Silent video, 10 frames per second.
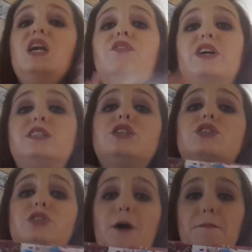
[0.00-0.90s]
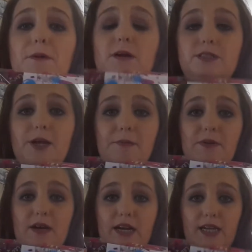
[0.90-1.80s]
This is
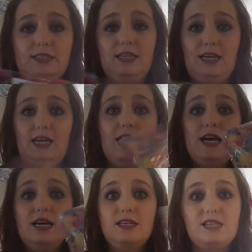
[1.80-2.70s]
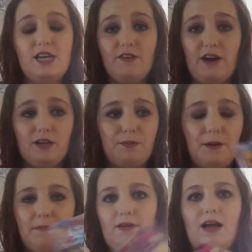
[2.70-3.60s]
super easy to give out to
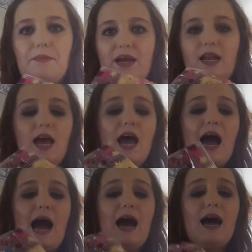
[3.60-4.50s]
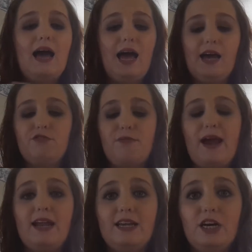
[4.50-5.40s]
people. I mean, I have
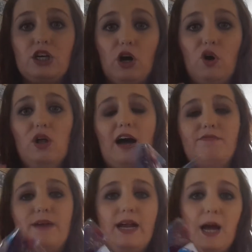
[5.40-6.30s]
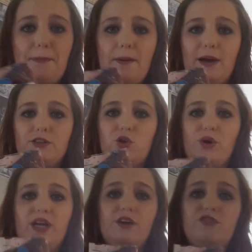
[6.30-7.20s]
made it a goal. I've made up about
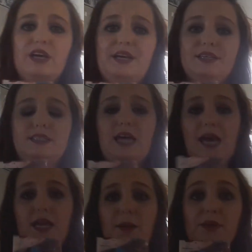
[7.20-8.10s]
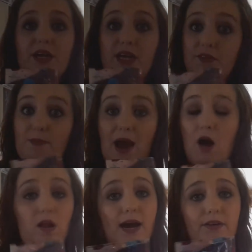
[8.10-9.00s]
20 of these, and I'm going to give them
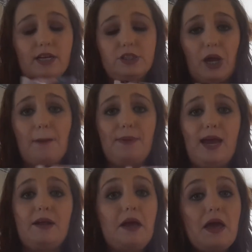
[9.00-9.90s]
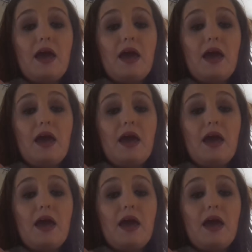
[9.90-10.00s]
all out each campaign.